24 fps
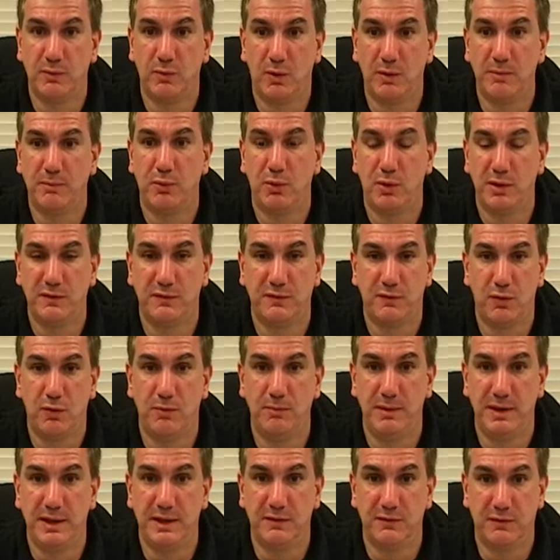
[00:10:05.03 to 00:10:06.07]

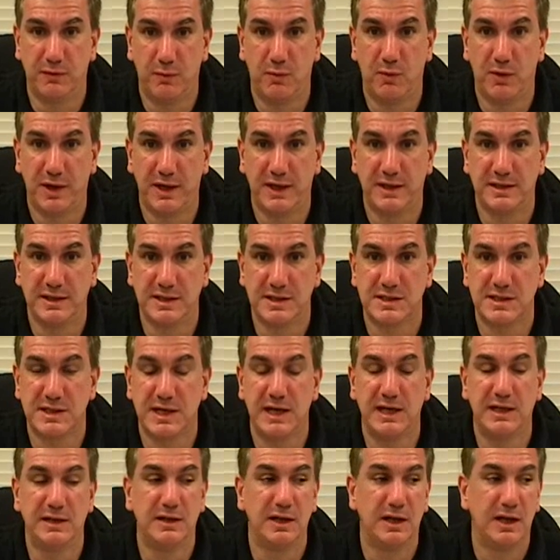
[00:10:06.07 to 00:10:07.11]
1.4 million from what I
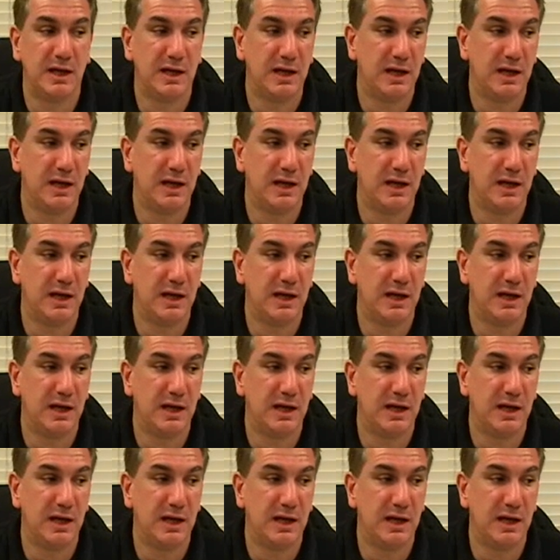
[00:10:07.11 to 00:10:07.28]
understand.